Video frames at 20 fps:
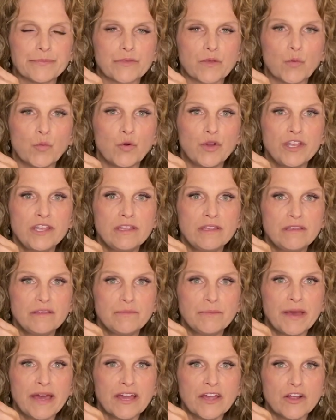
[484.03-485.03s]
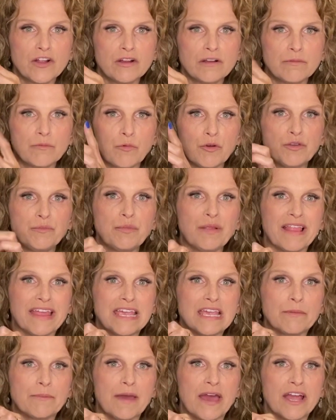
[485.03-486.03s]
wood
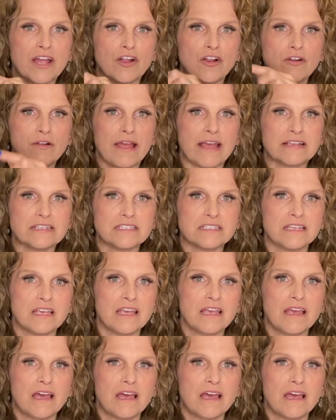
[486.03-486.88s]
plank backer, has